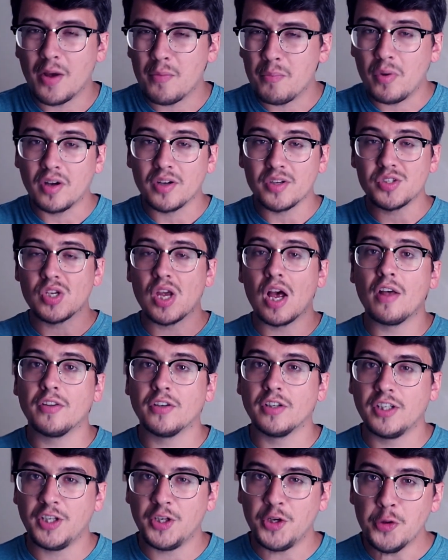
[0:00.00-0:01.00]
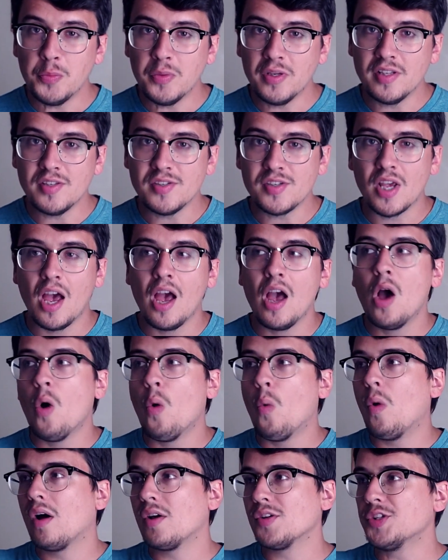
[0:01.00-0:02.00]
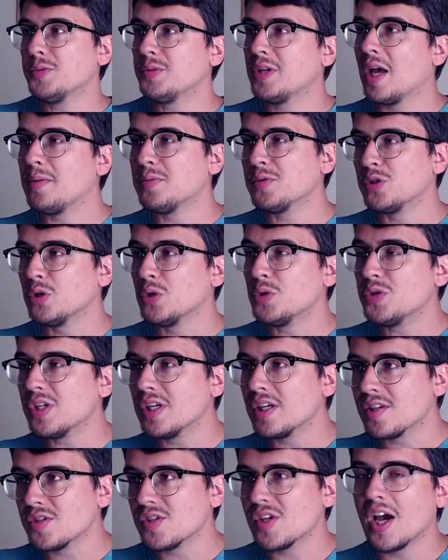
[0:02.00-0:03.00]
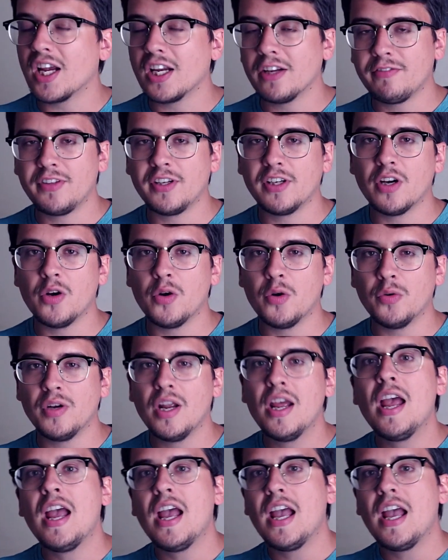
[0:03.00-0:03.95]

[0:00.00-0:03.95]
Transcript: amongst other humans, while sometimes losing sight of their own